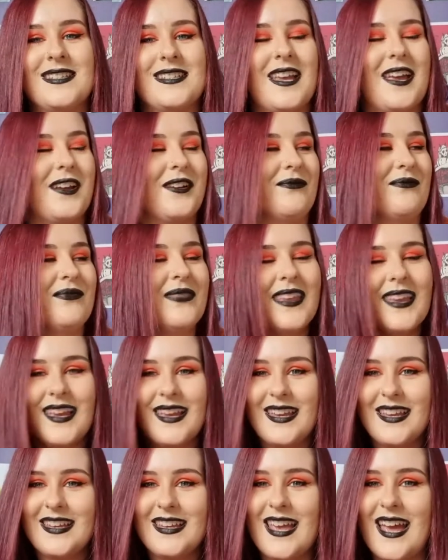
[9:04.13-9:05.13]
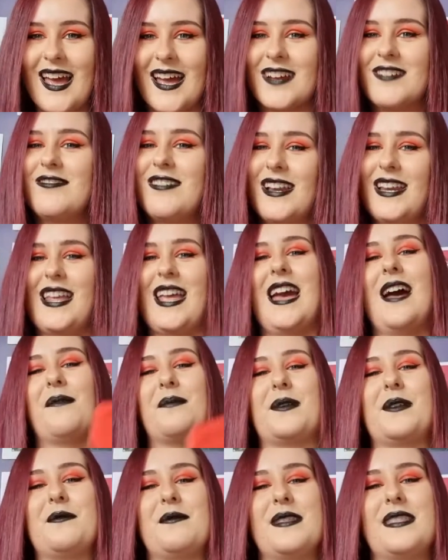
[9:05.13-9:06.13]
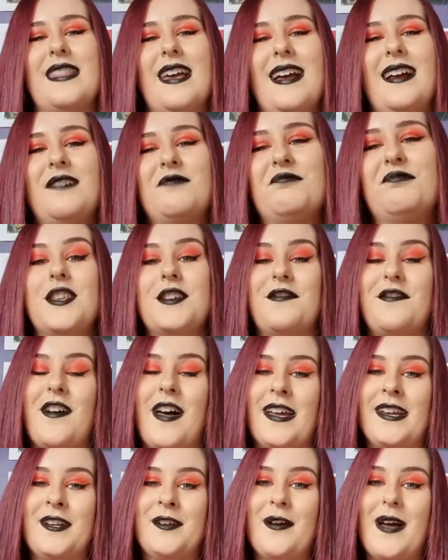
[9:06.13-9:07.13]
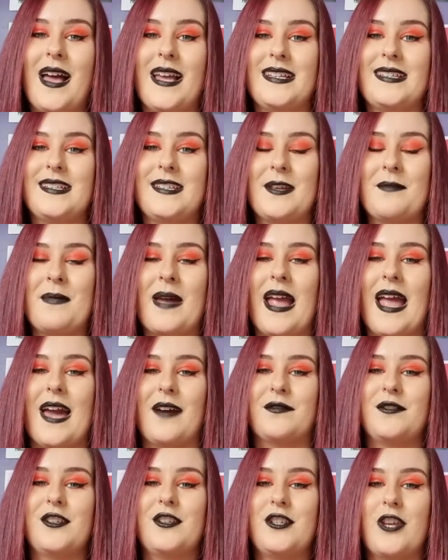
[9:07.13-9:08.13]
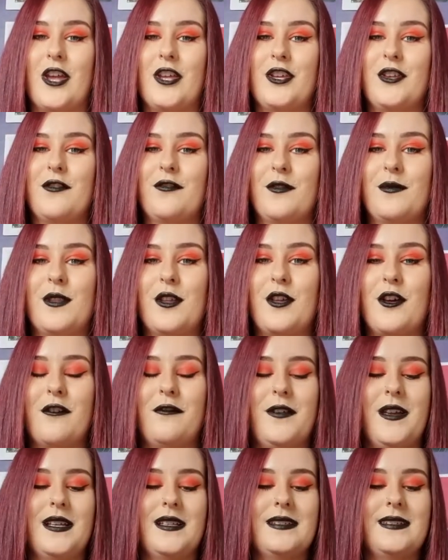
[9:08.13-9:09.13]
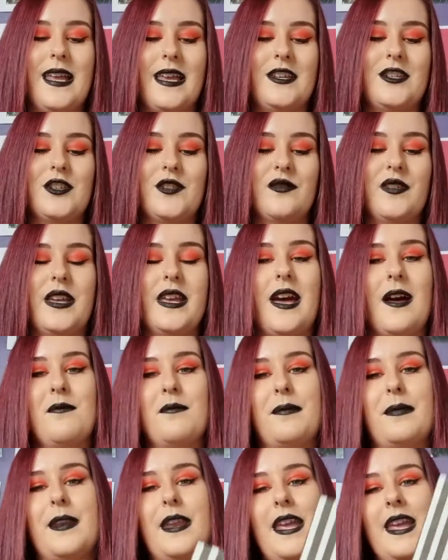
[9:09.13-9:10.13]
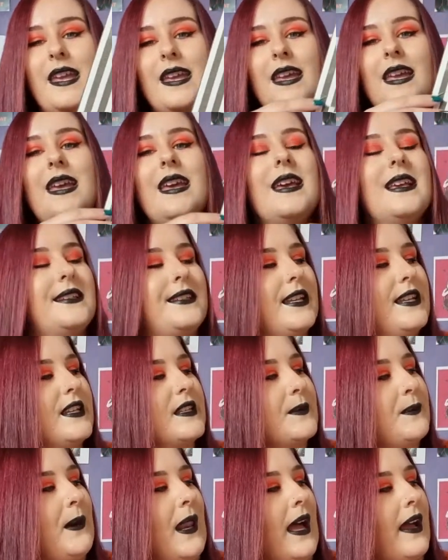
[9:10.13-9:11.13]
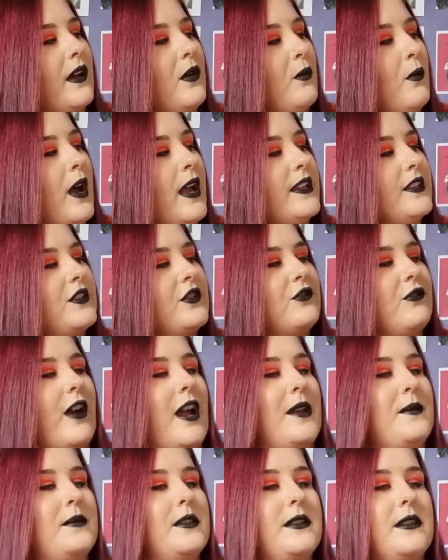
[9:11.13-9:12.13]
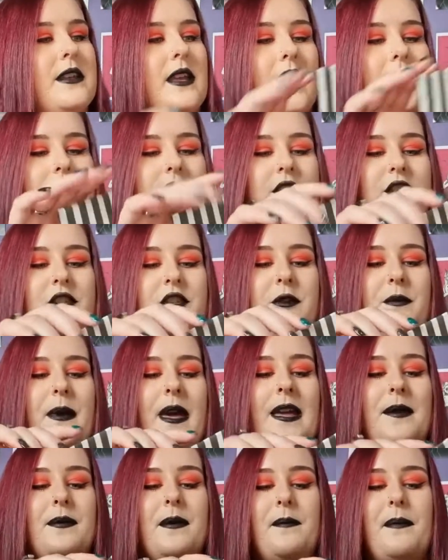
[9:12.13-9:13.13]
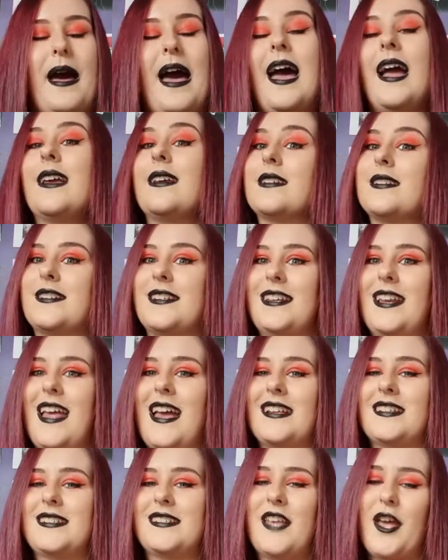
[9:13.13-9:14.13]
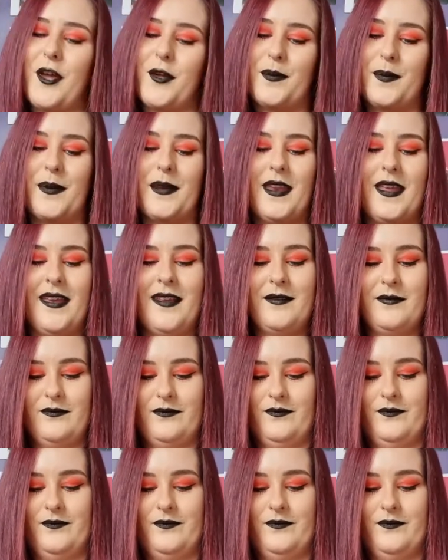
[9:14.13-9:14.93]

So yeah, really happy with that. The final item I have to show you from the Gothic Stationery Company is in this black and white striped tissue paper bag. So let's open it.